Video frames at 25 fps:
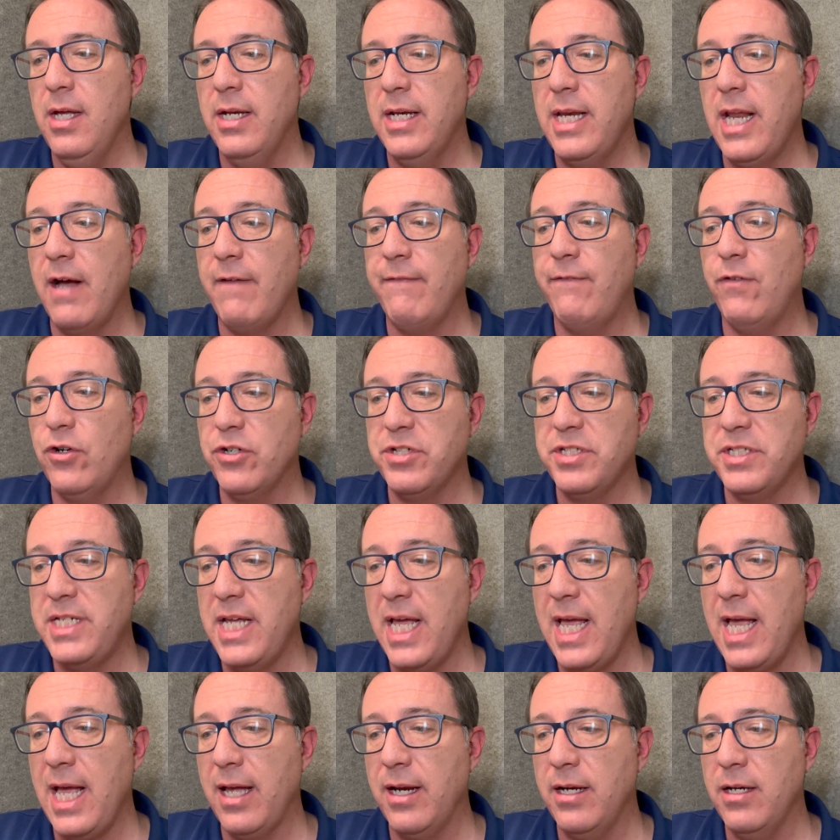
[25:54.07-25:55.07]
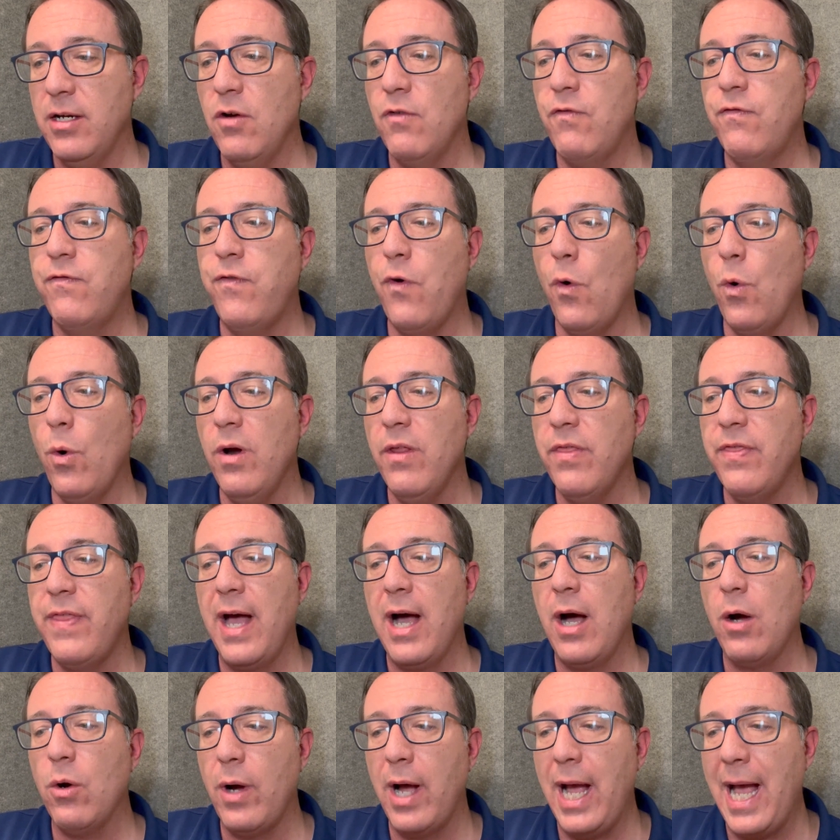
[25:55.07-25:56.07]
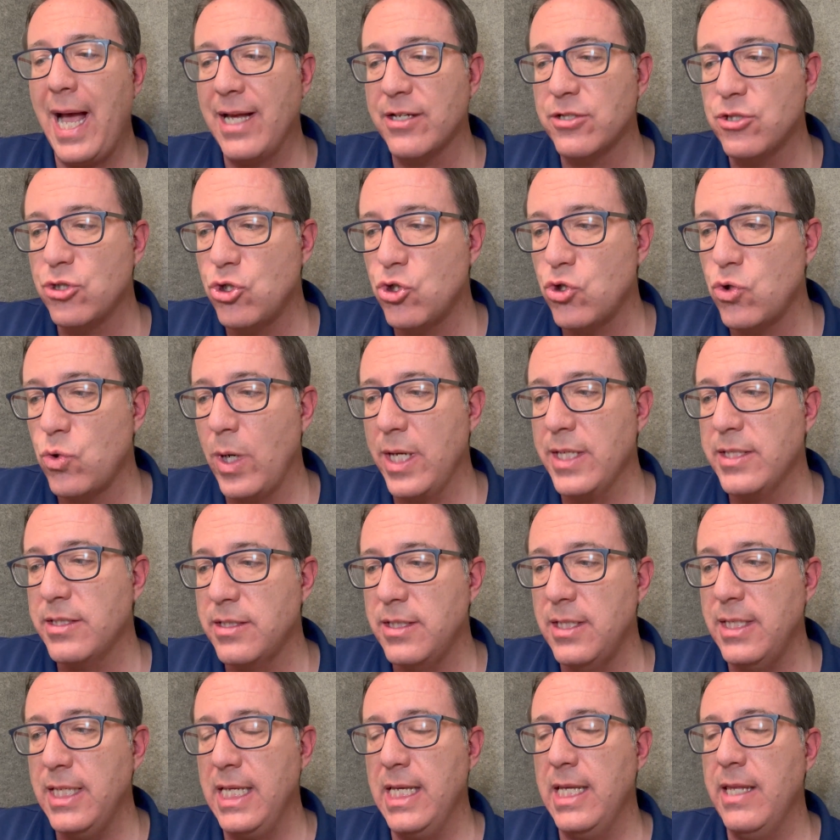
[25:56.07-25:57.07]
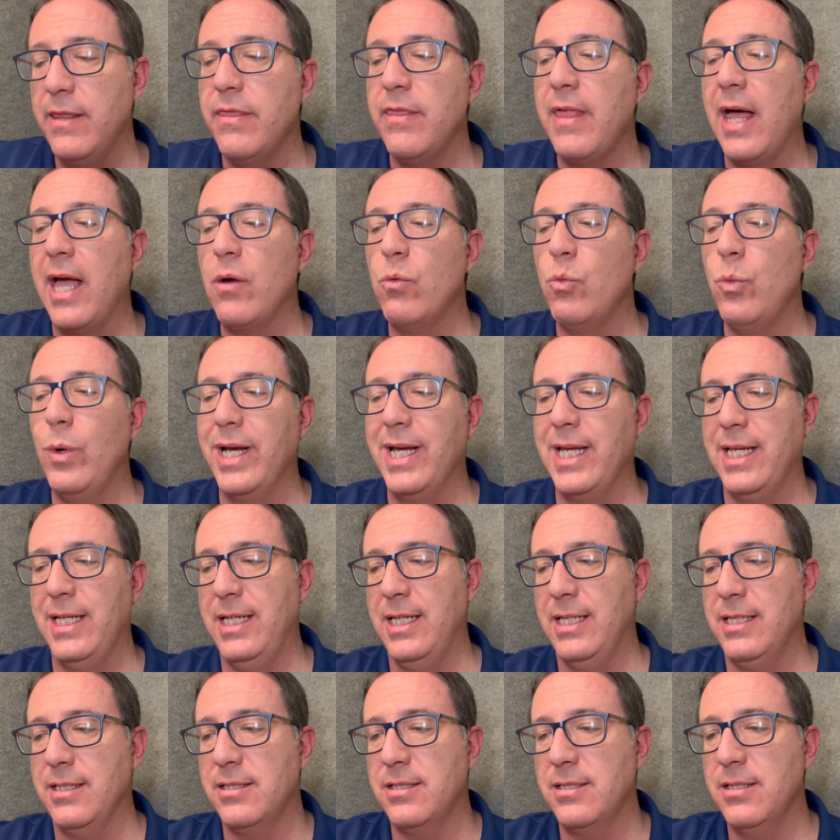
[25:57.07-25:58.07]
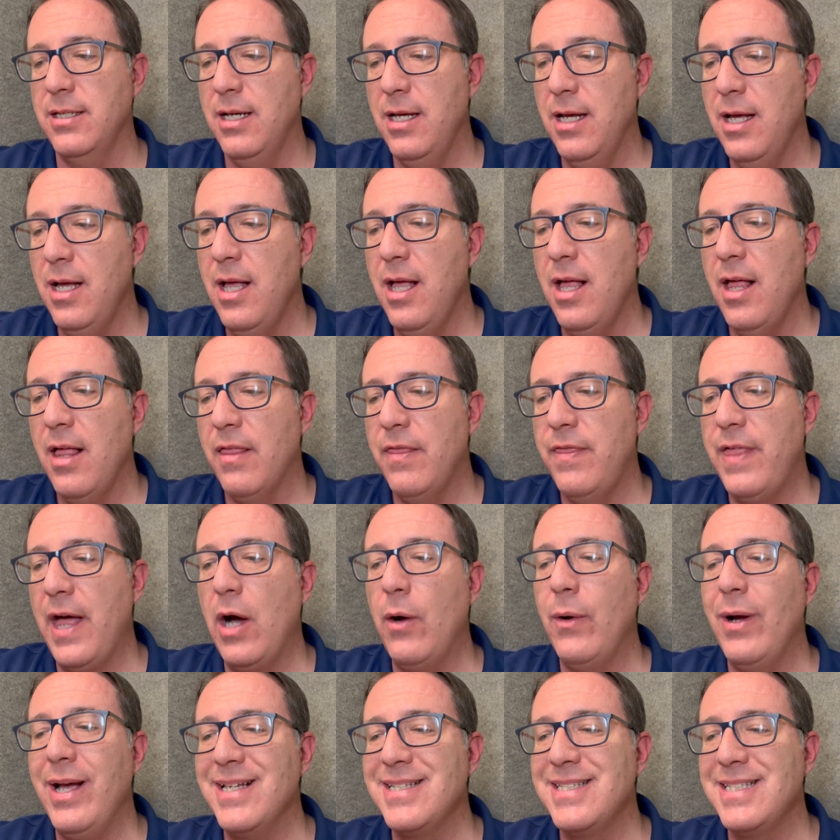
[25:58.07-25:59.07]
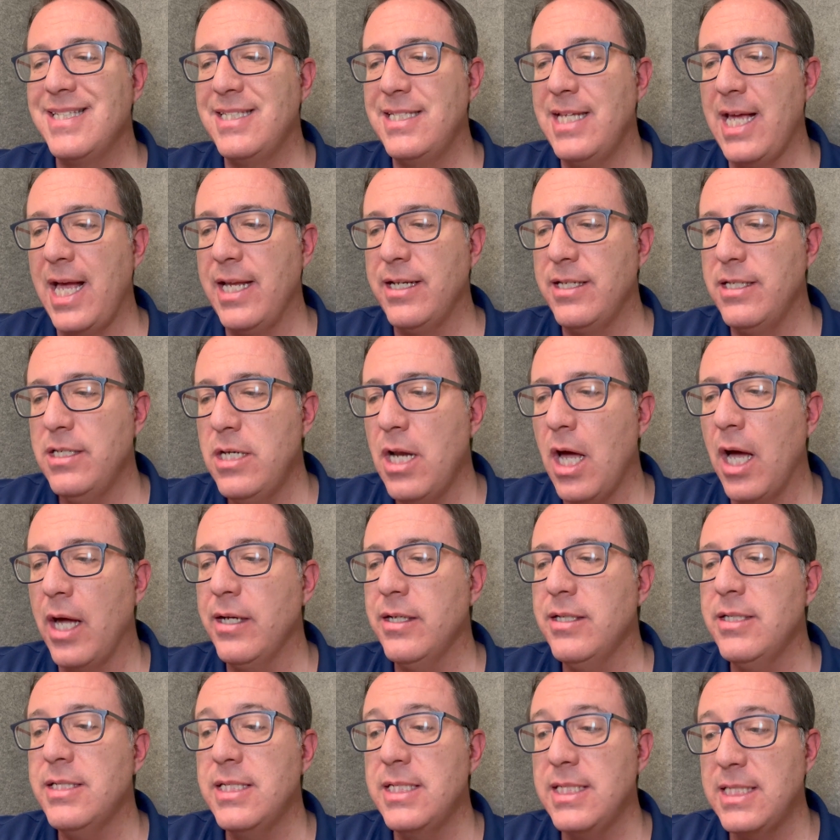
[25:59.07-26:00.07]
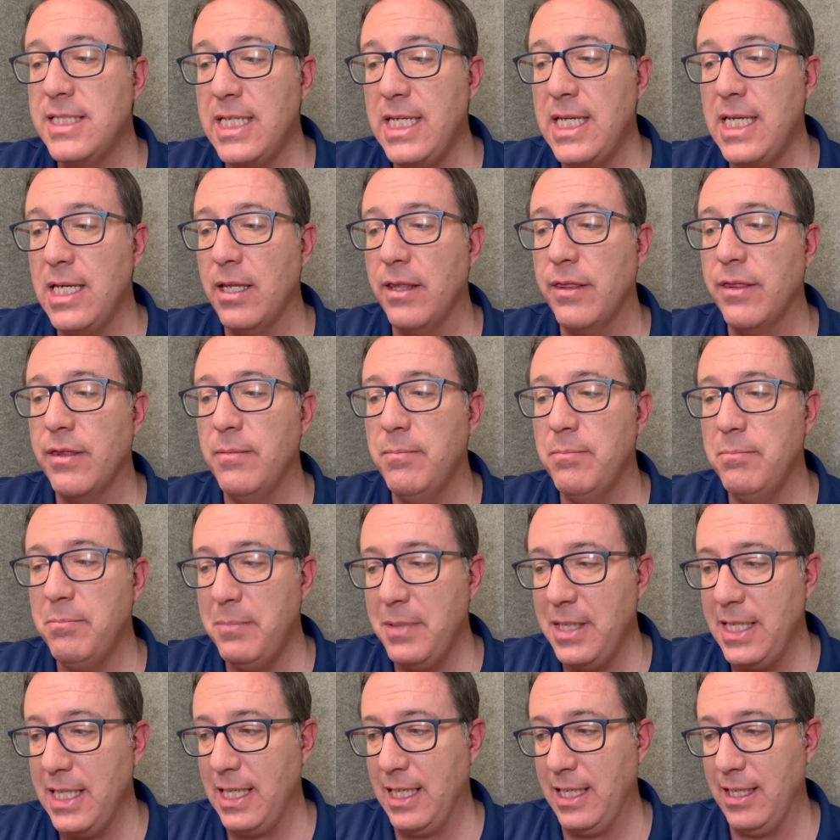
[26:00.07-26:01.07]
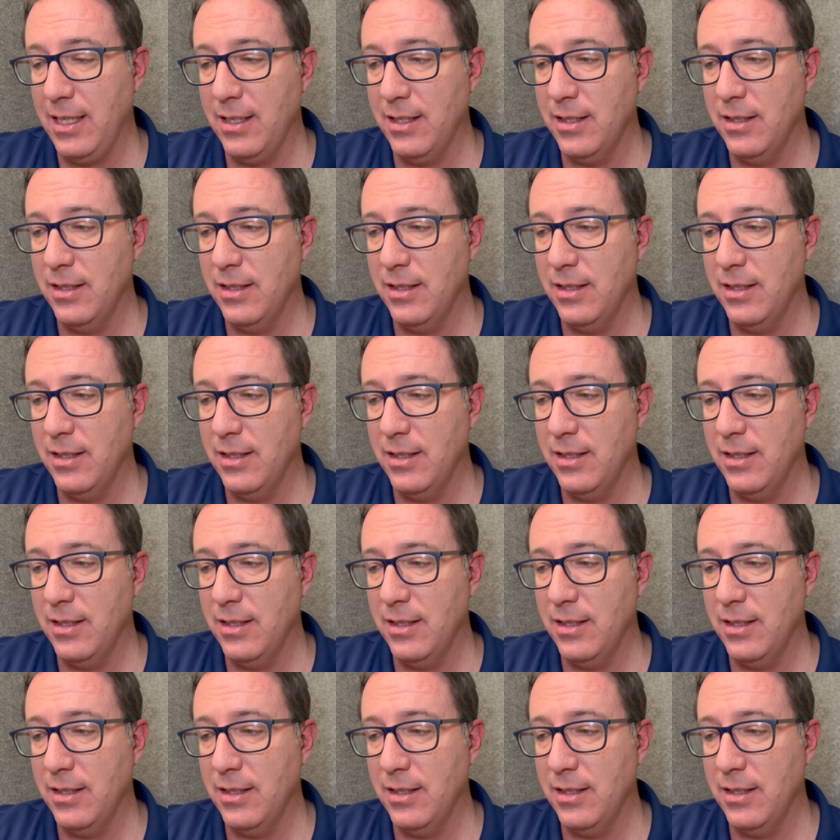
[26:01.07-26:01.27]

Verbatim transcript: Now, verse 10 For thou hast trusted in thy wickedness, thou hast said, None seeth me.